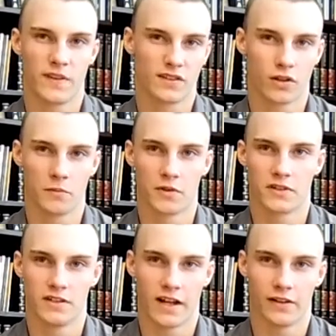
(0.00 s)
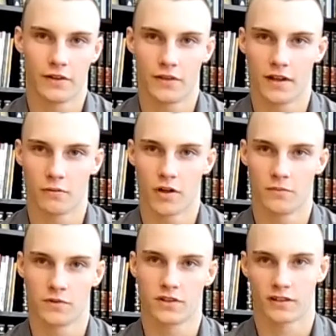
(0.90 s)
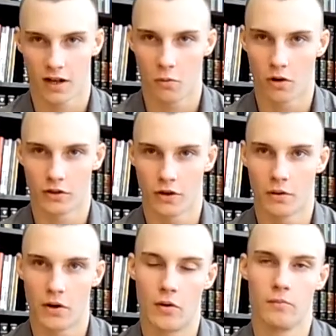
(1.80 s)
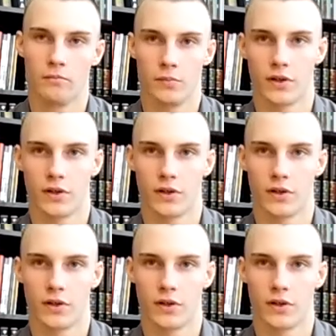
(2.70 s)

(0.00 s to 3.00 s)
it's almost a daily thing where I'm just like I want to go home,